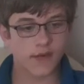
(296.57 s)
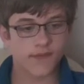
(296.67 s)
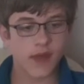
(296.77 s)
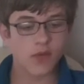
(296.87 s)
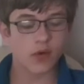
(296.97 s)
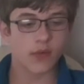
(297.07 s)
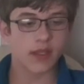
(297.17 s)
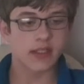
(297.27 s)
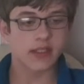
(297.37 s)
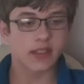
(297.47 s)
they want to
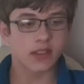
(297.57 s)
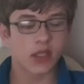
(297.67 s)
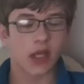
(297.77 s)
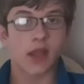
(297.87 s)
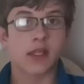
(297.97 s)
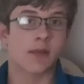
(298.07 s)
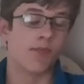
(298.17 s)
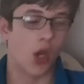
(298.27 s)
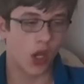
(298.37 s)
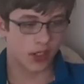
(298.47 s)
excite, there's a
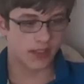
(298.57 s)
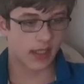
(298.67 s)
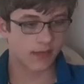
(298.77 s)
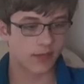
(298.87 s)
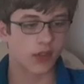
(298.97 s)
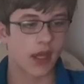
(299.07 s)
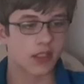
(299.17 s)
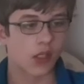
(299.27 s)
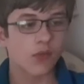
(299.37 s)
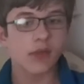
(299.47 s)
bird, say, okay,
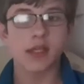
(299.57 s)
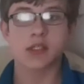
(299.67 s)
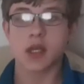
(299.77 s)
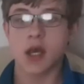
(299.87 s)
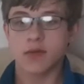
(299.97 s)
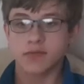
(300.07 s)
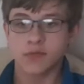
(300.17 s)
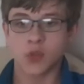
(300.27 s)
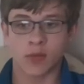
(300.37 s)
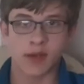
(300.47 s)
so there's
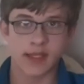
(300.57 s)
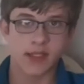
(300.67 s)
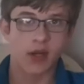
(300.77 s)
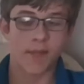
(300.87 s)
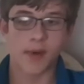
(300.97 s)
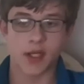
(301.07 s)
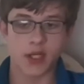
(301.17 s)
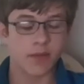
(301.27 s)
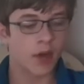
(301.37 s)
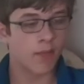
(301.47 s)
not necessarily a
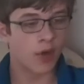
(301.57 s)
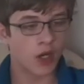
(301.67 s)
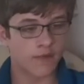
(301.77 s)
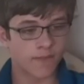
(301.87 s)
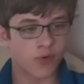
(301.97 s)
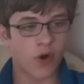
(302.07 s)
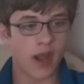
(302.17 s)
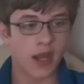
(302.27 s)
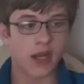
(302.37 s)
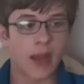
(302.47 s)
budgie, but a bird of
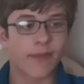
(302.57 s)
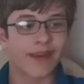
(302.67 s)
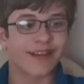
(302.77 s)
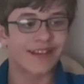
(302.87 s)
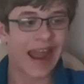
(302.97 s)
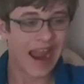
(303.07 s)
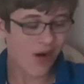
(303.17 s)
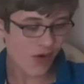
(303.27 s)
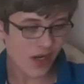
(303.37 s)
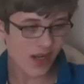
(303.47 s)
prey coming
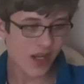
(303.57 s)
down,